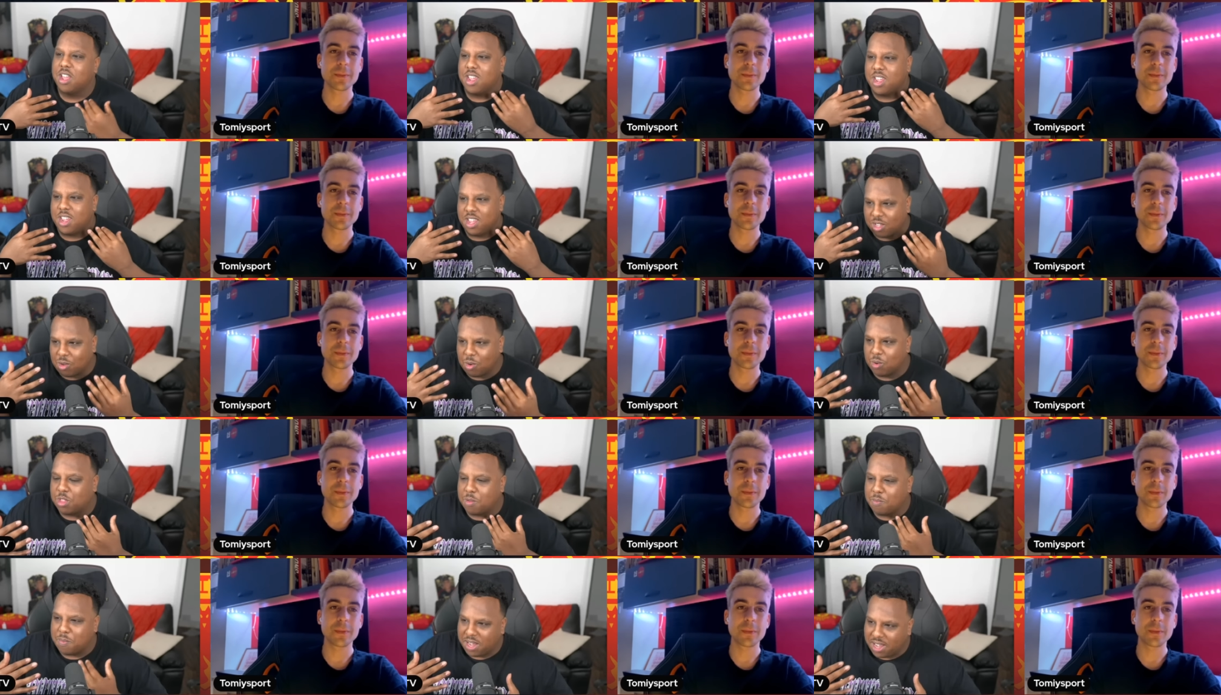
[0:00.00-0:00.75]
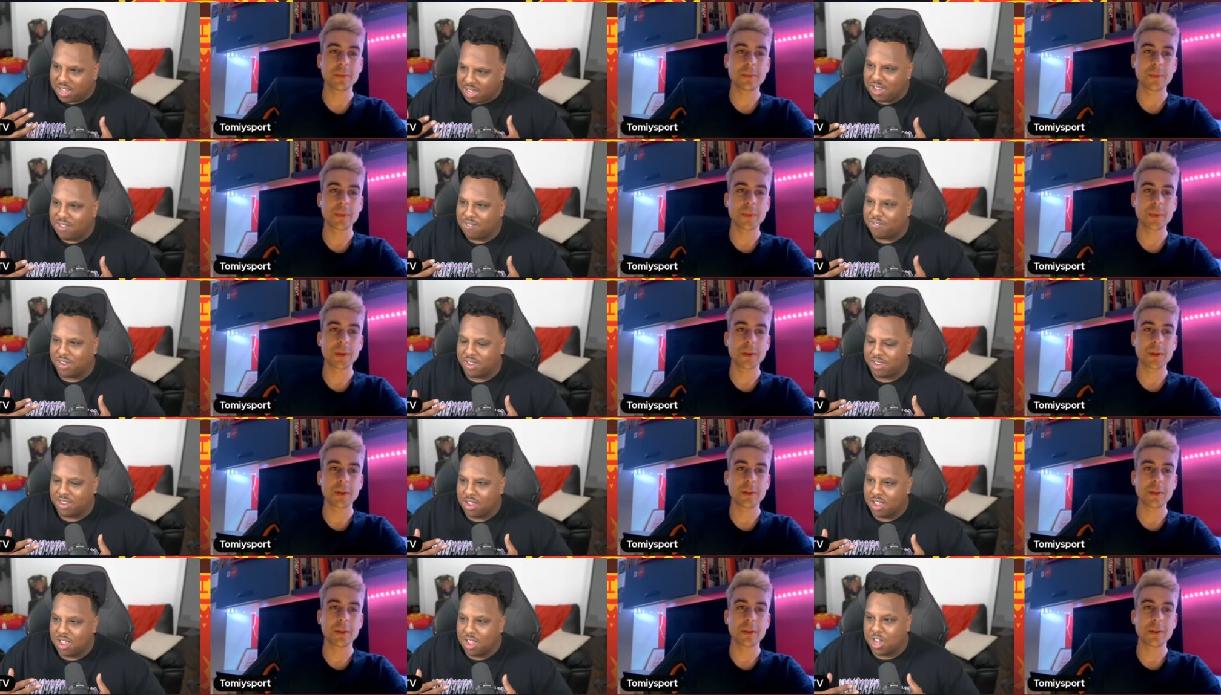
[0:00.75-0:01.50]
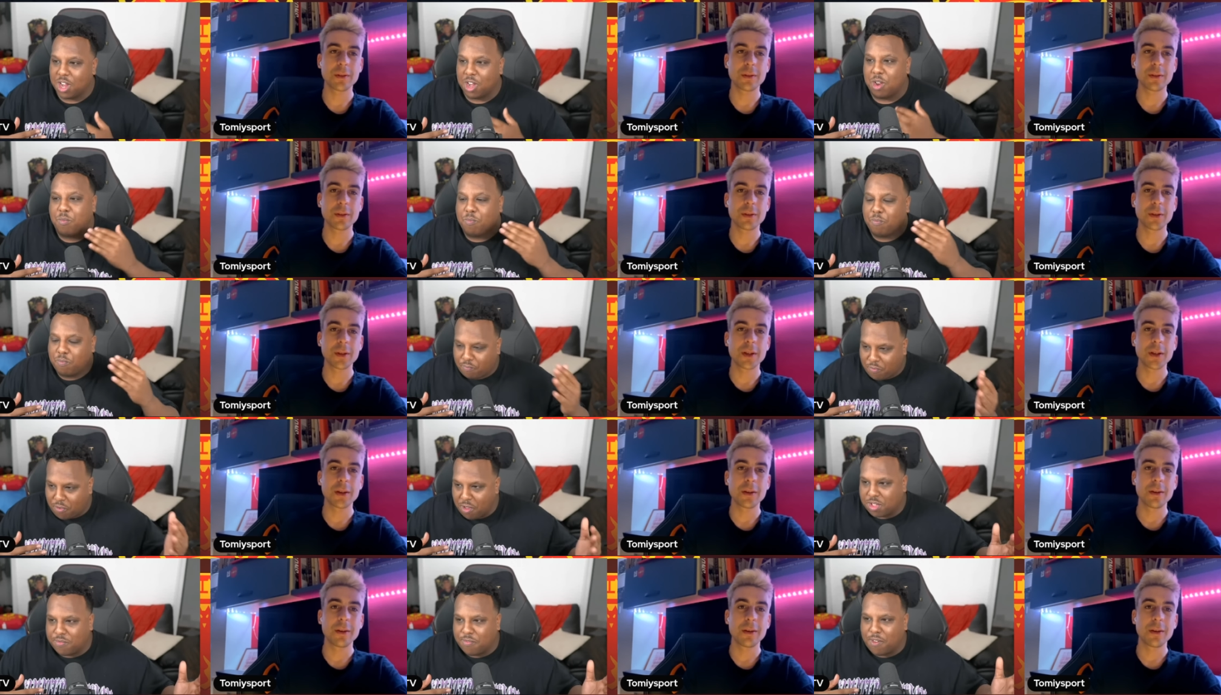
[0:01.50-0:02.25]
Speaker 1: he's going to be leaving? You know,
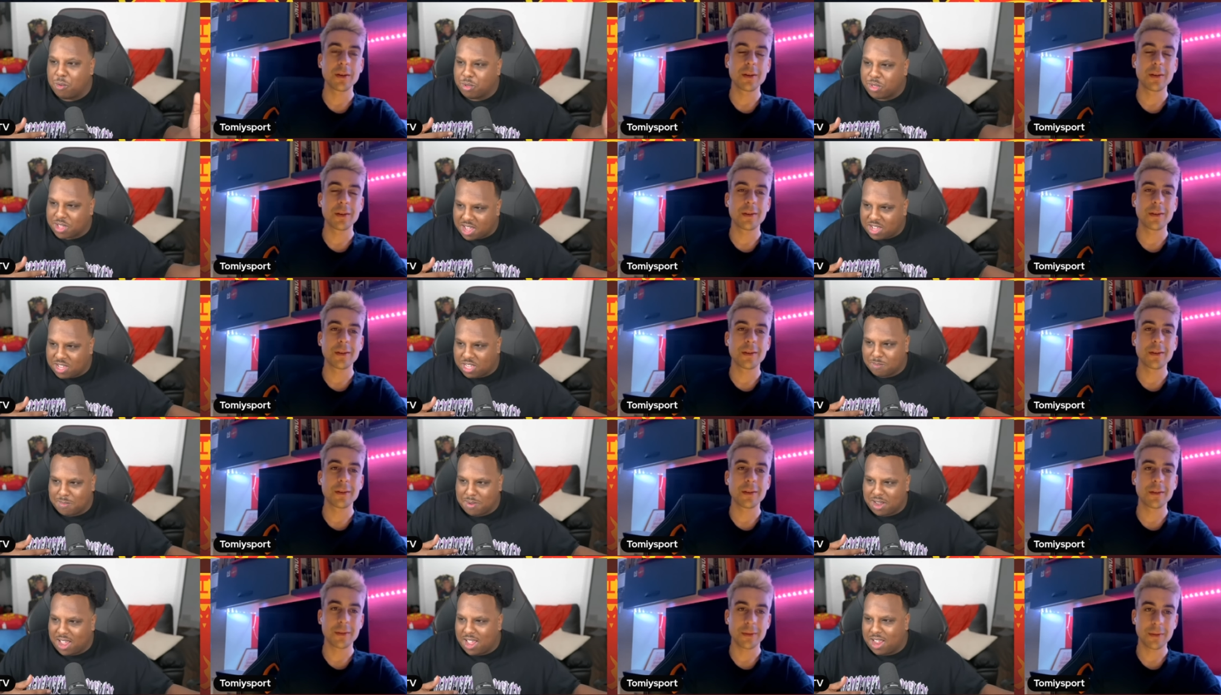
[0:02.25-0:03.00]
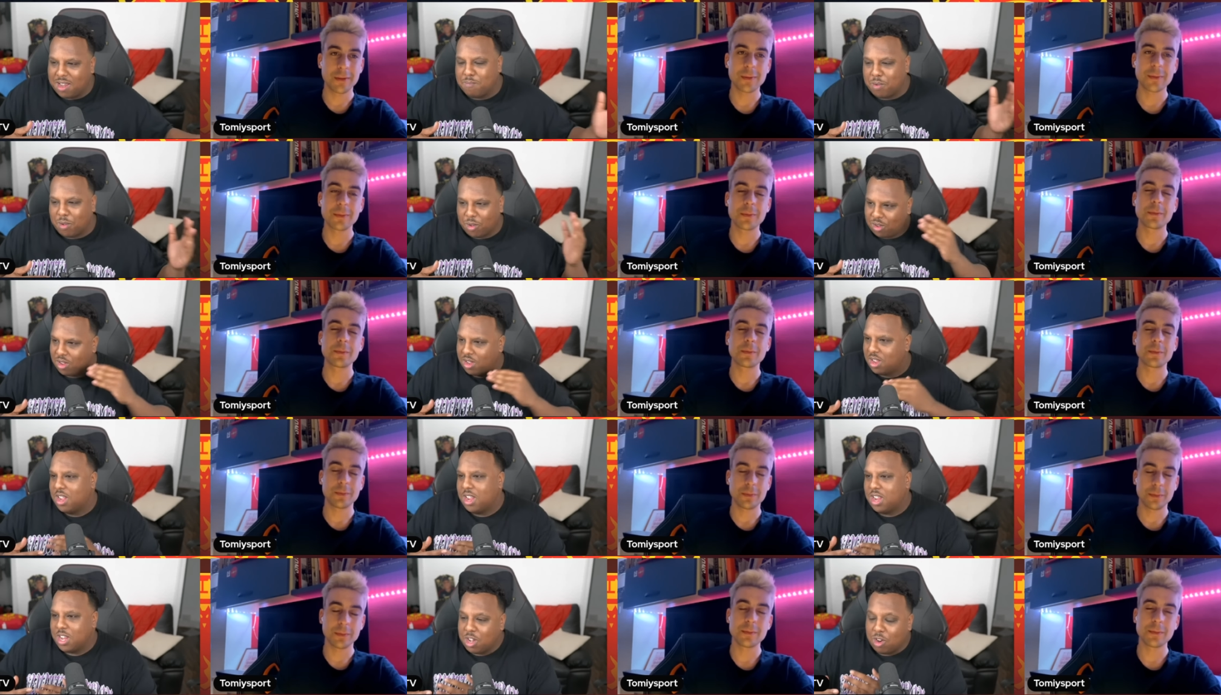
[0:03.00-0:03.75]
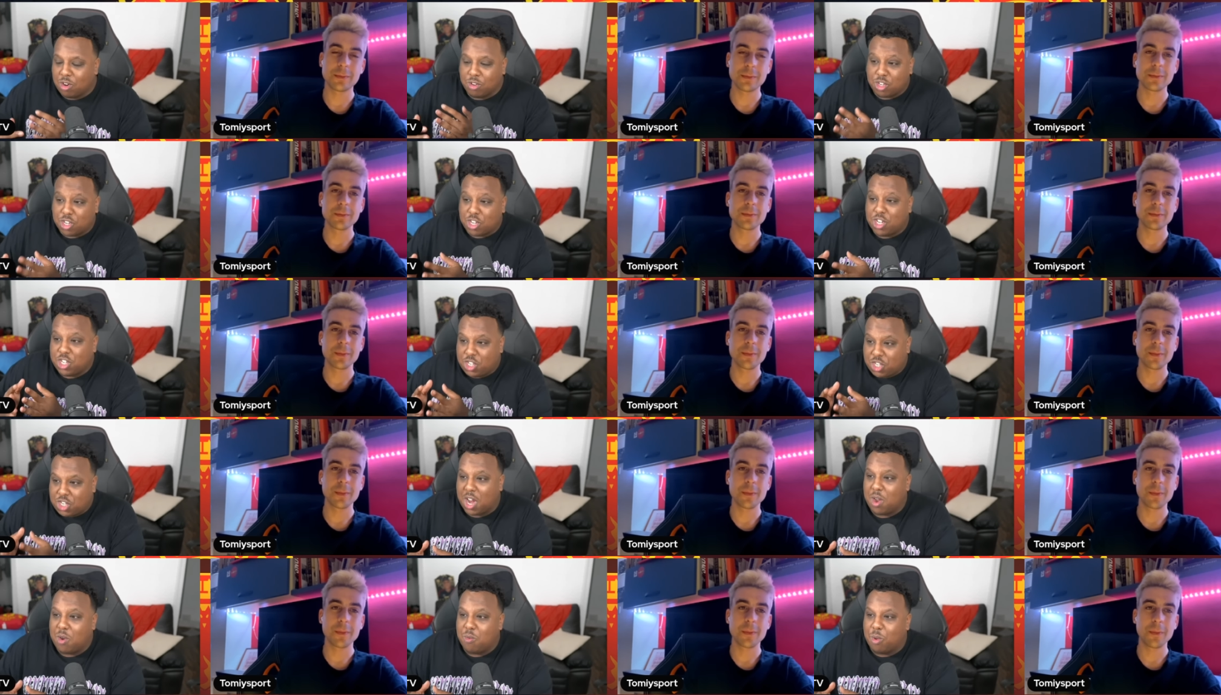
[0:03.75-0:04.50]
first of all, it was AC Milan, but you know, just in
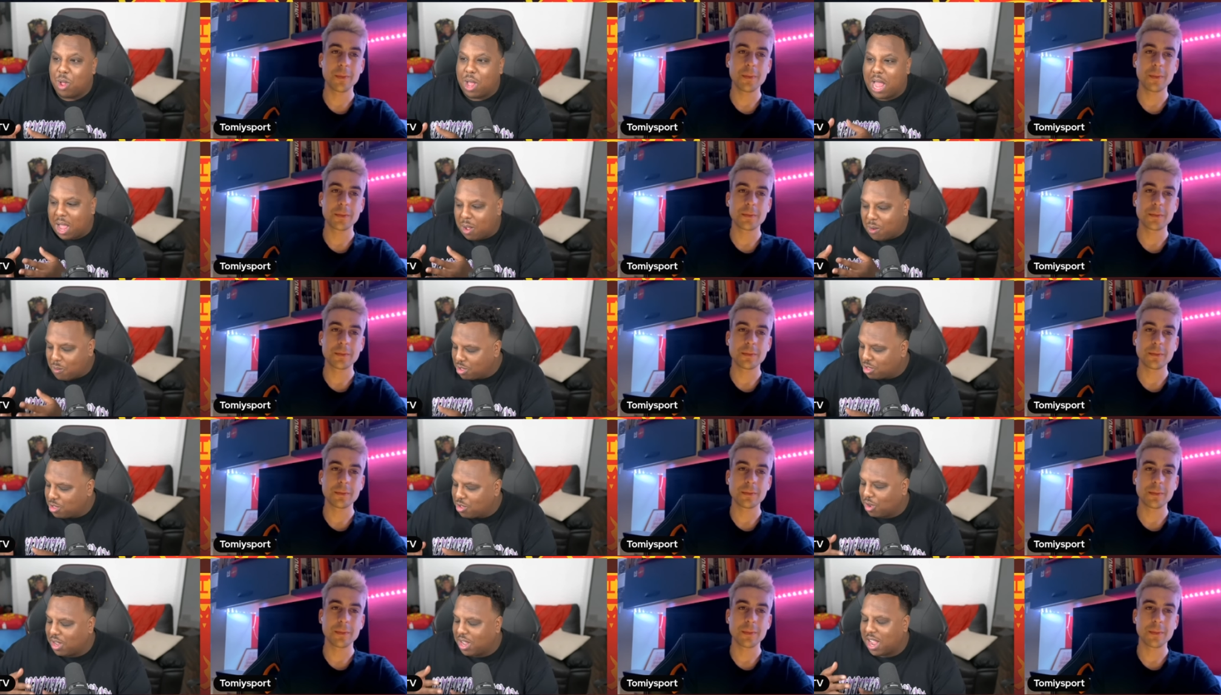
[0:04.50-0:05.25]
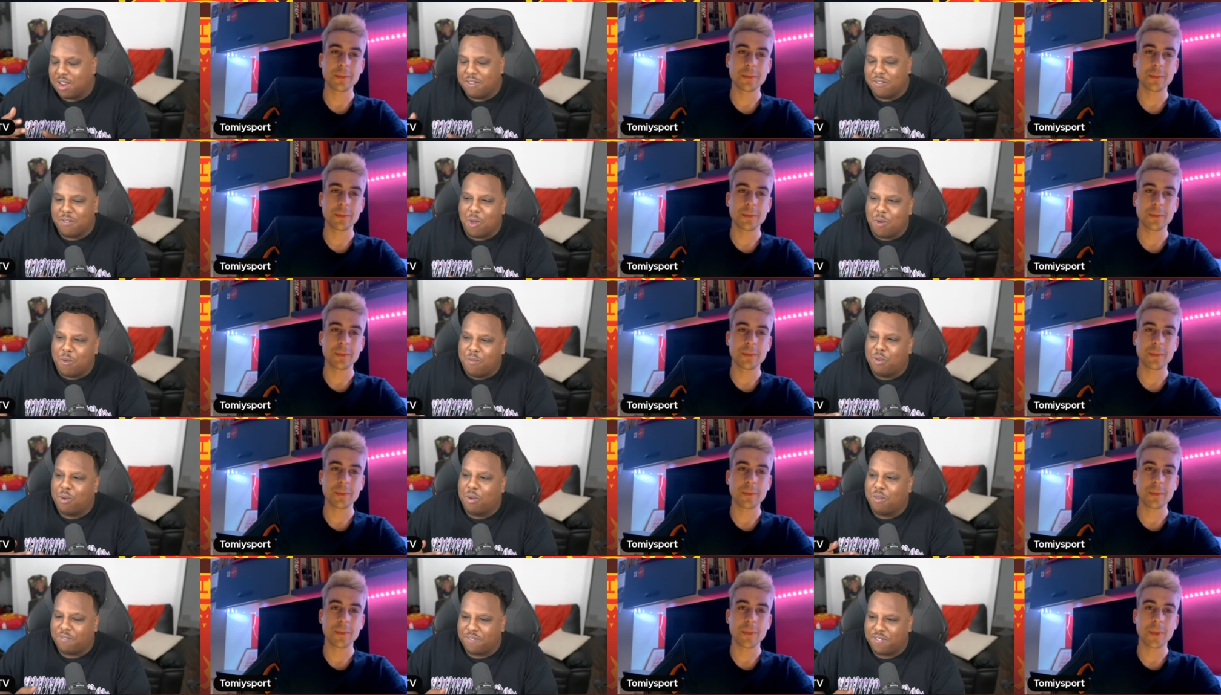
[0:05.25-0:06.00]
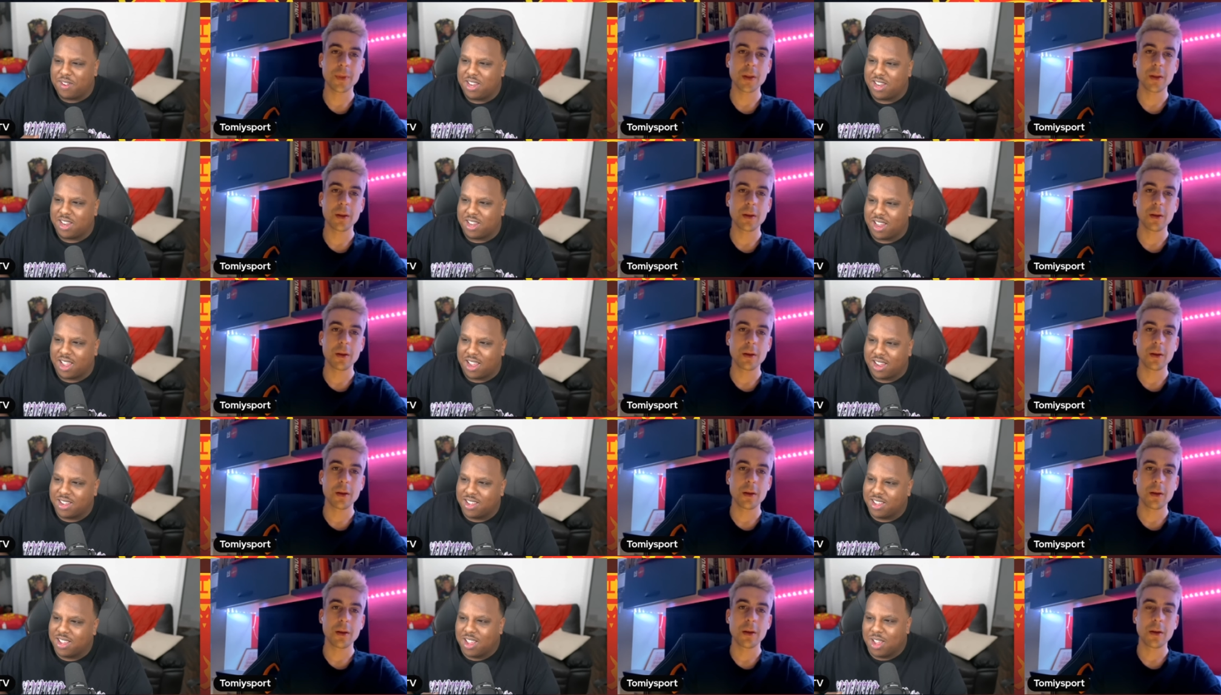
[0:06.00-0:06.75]
general, how was your kind of overall feeling? Like,
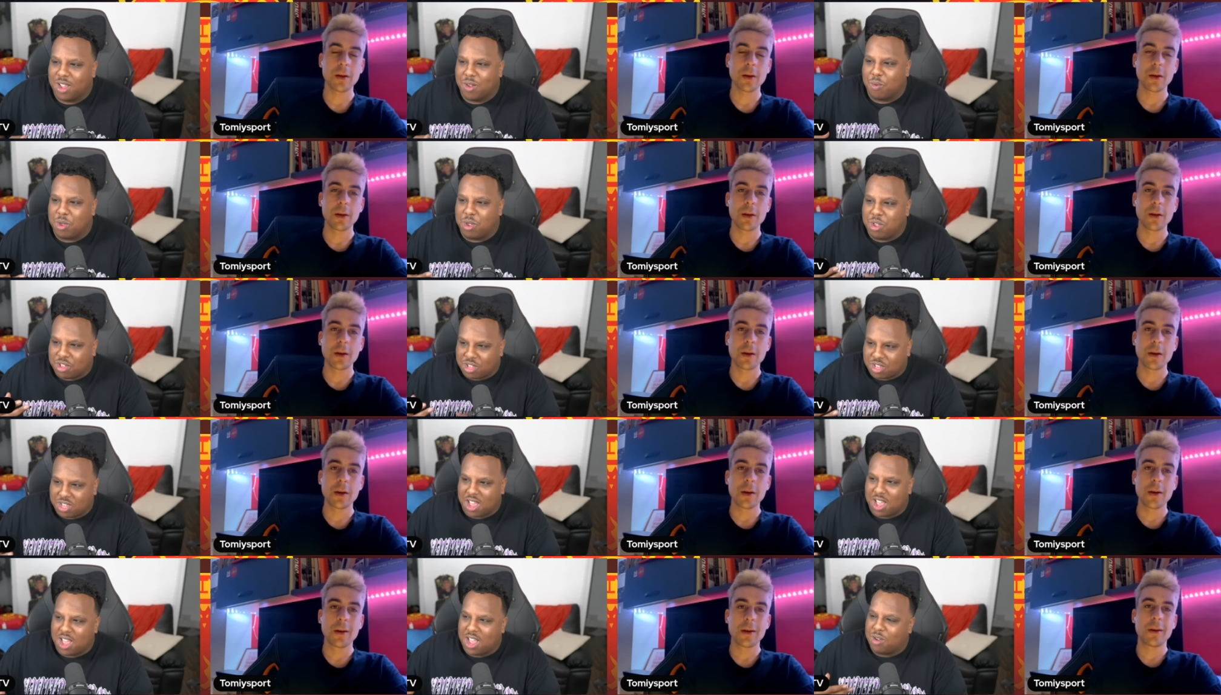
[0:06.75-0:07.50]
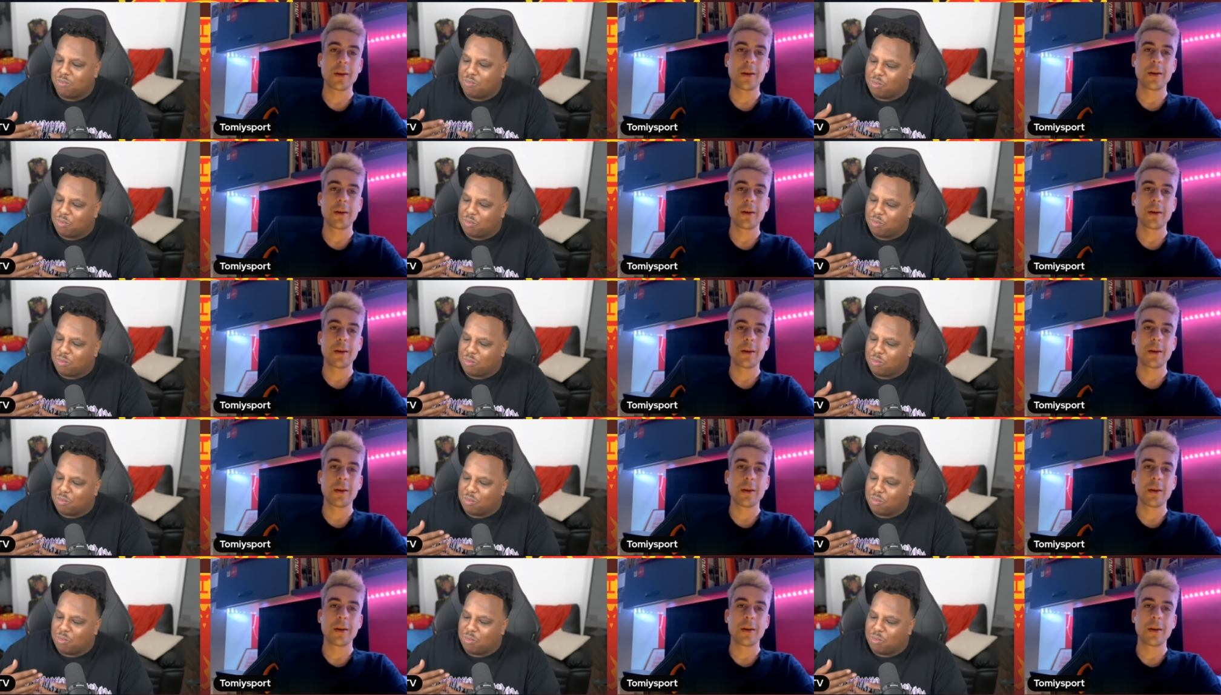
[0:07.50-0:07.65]
were you sad?